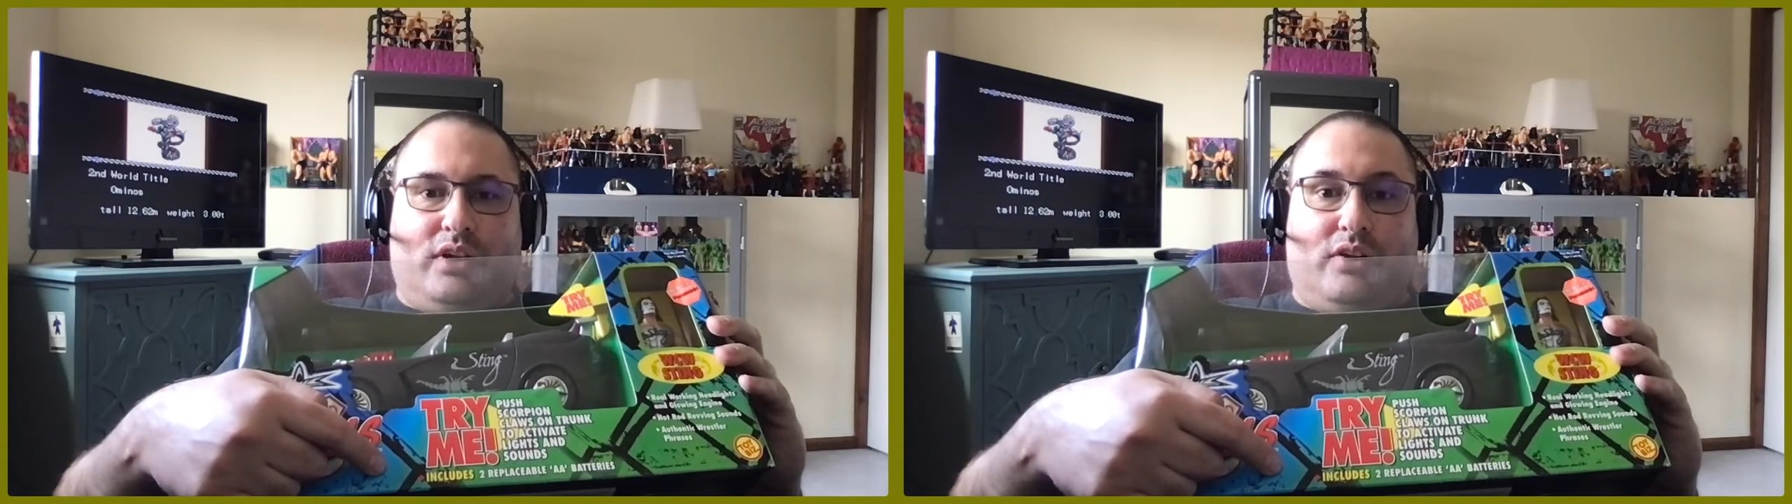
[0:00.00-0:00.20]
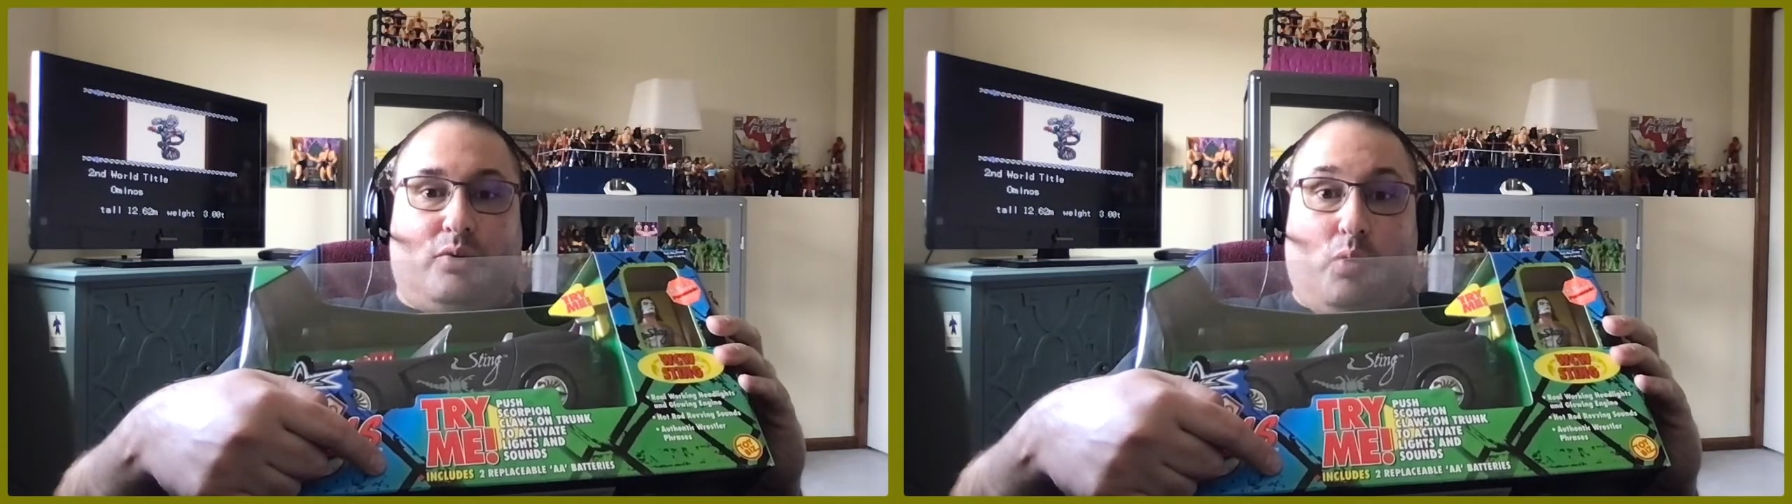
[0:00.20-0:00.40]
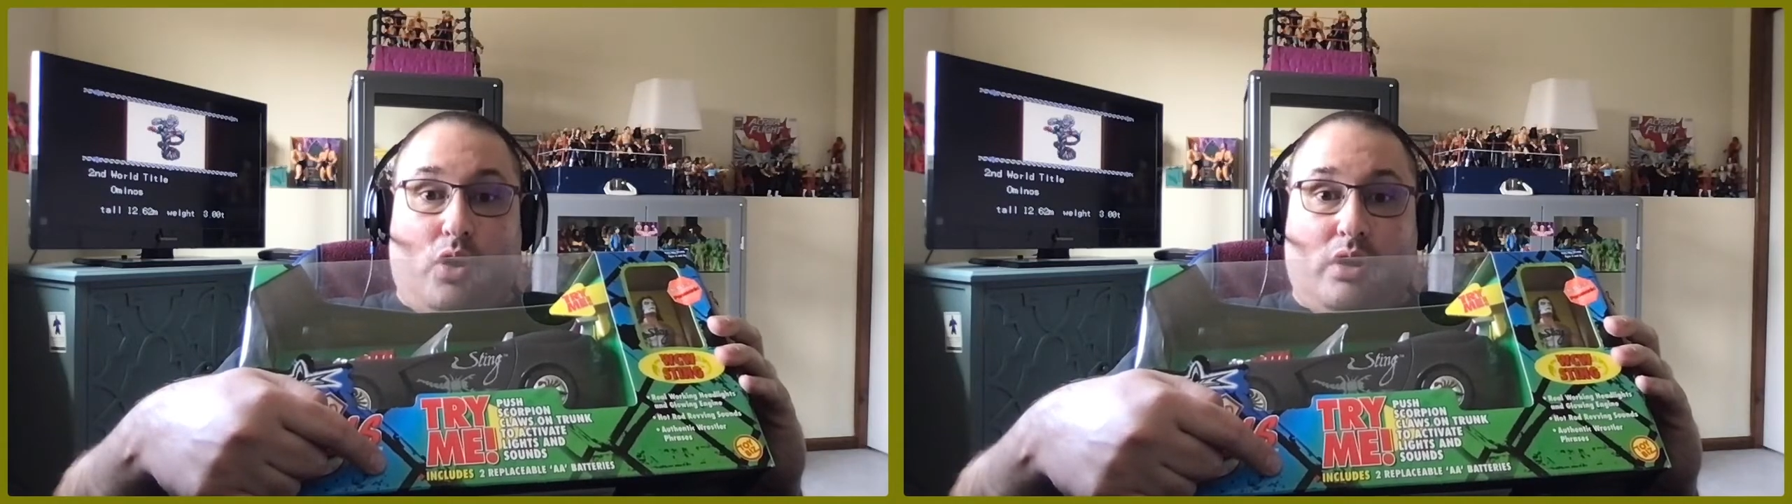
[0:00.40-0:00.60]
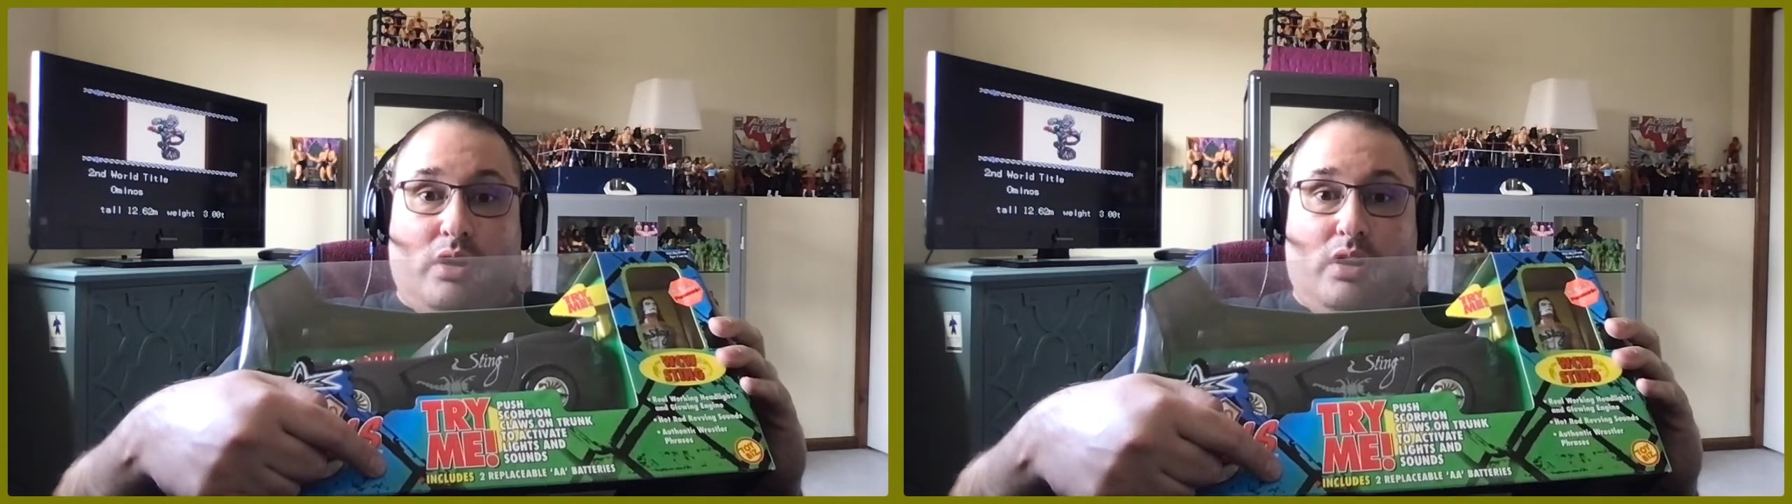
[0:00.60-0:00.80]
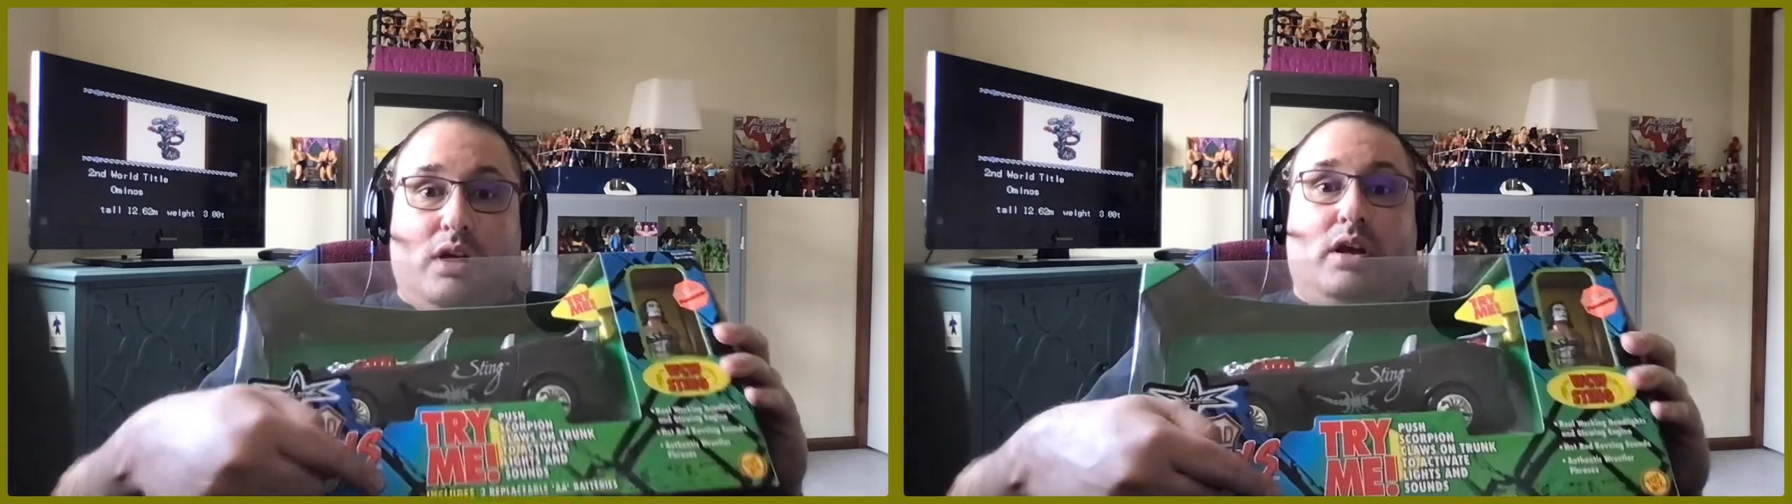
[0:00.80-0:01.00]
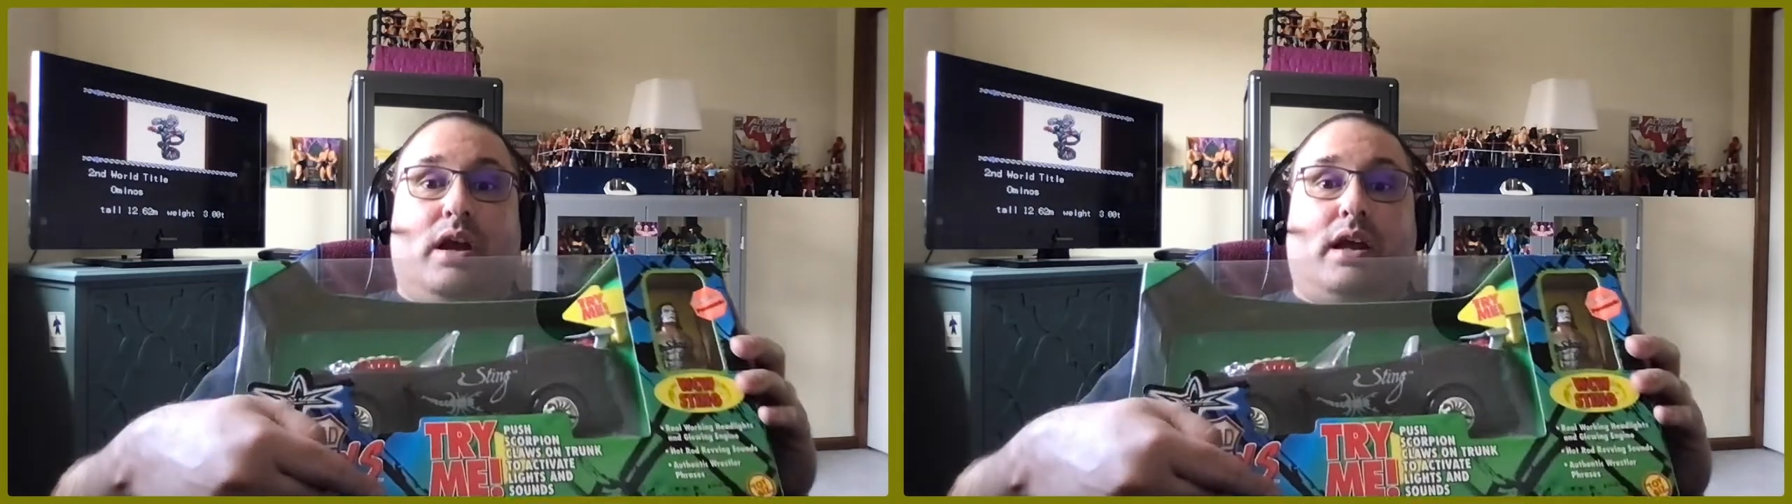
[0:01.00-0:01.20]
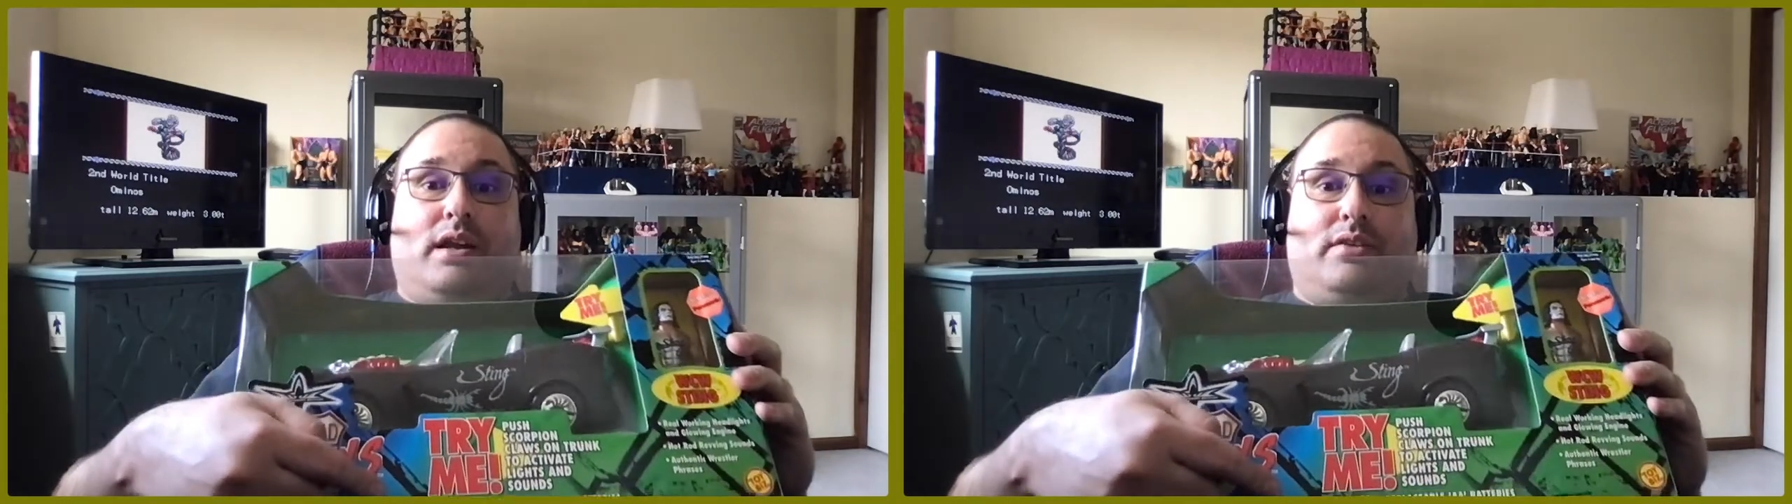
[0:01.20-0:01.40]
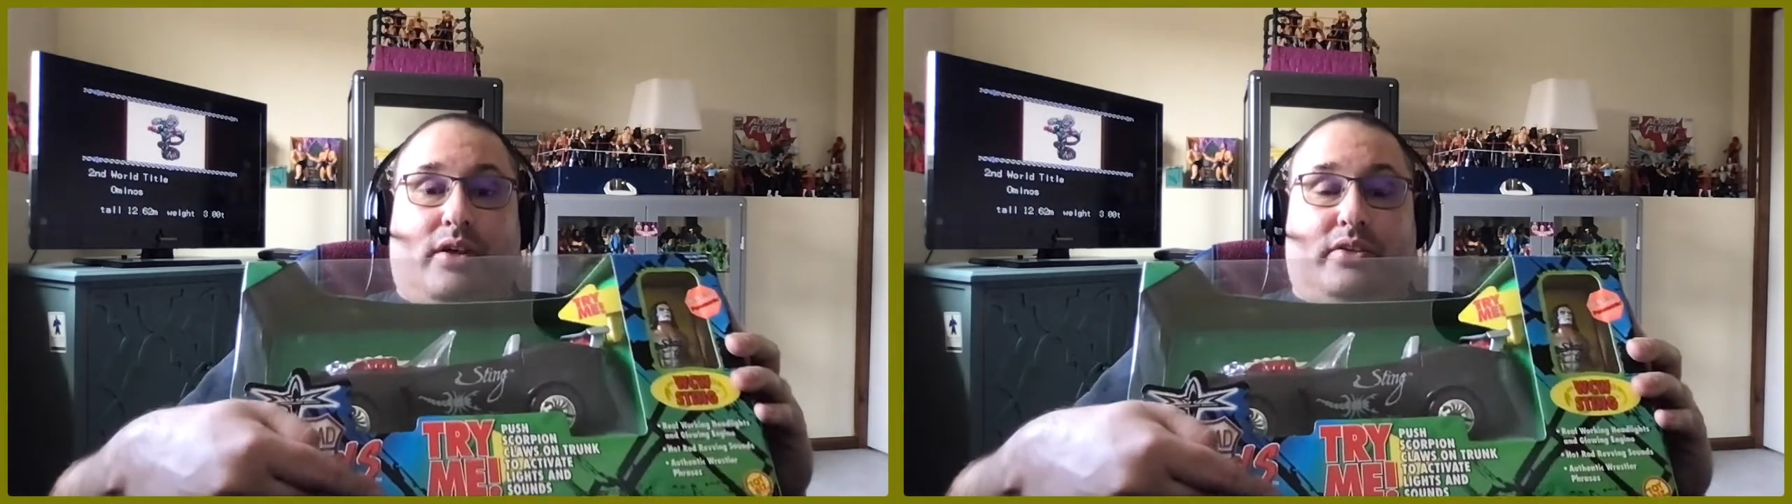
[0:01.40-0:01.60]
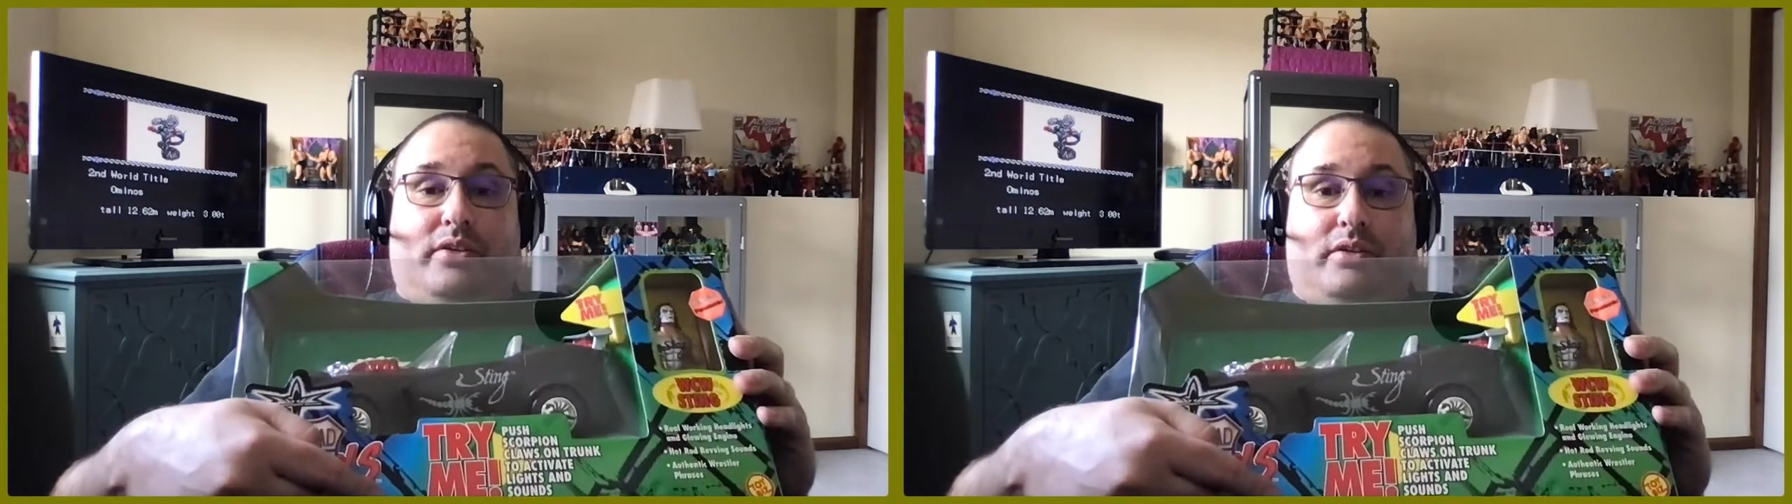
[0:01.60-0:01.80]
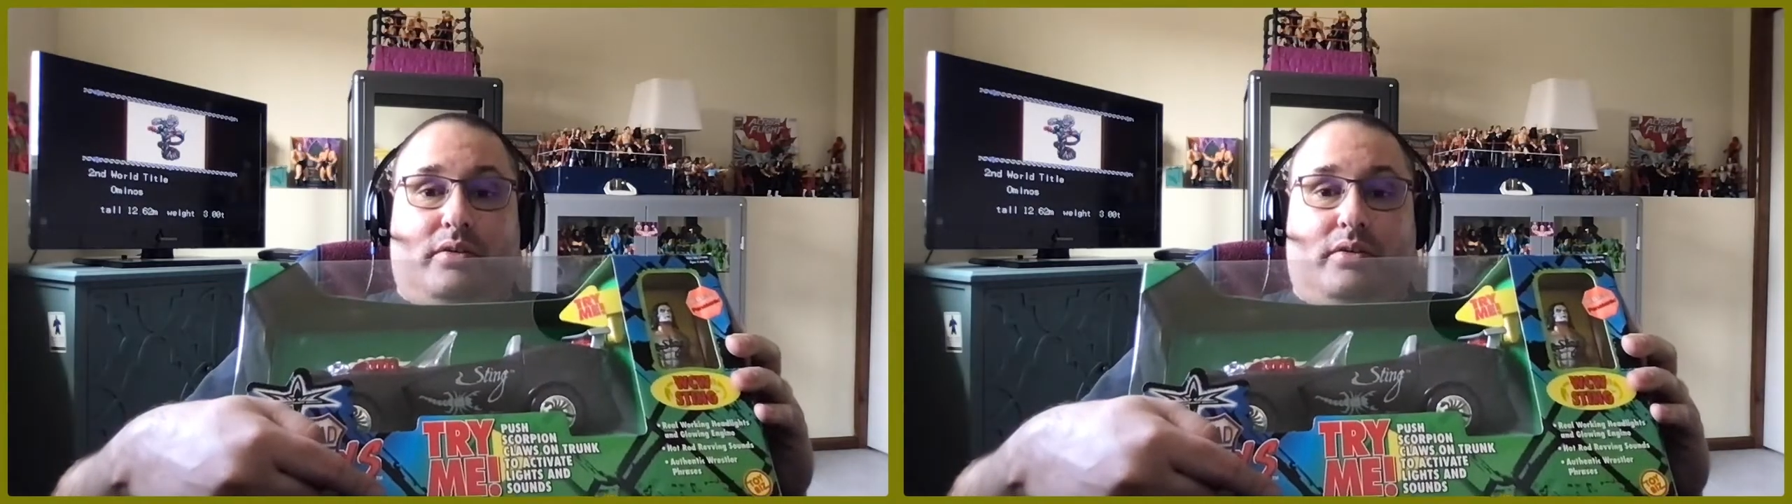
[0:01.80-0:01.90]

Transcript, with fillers: to work. And it doesn't.